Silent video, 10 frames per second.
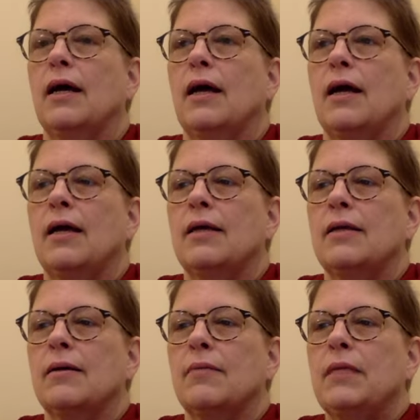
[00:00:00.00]
And
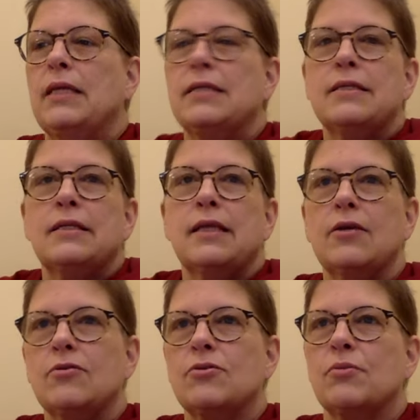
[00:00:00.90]
um, and that's it. Thank
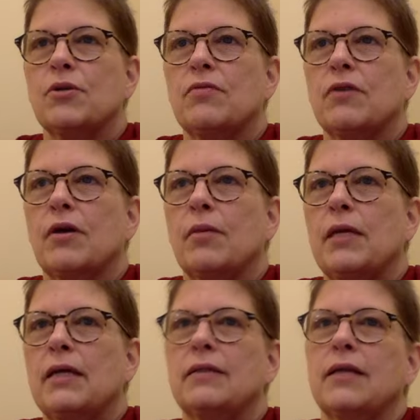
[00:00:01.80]
you so much for coming,
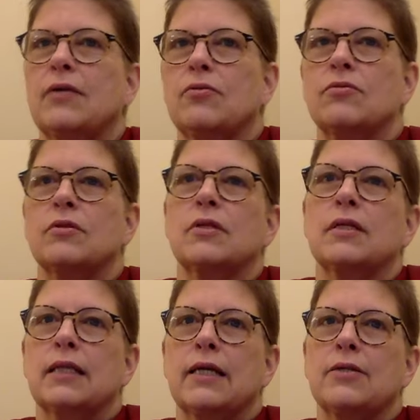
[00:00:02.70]
and thank you to the
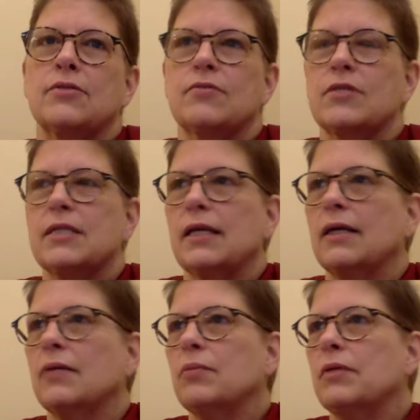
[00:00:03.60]
ladies for setting
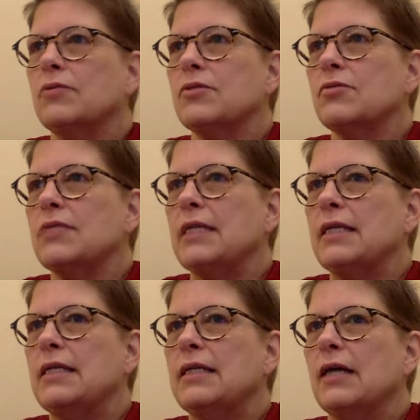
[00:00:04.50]
up and also
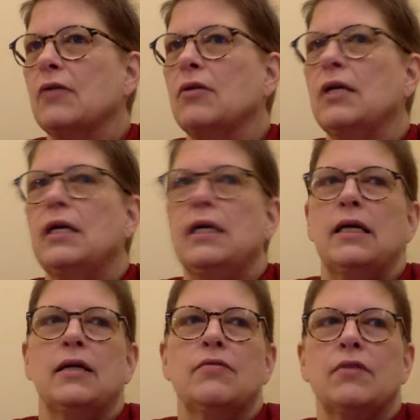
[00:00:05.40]
taking down
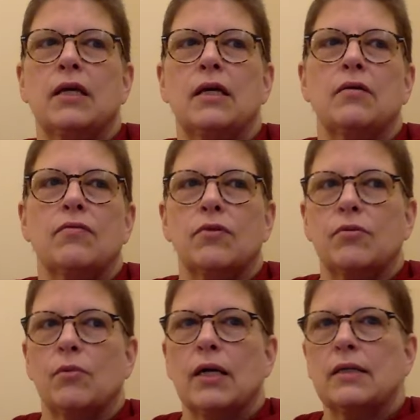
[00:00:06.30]
if they if you
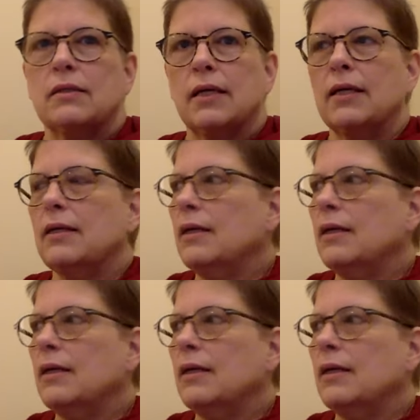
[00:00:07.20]
want any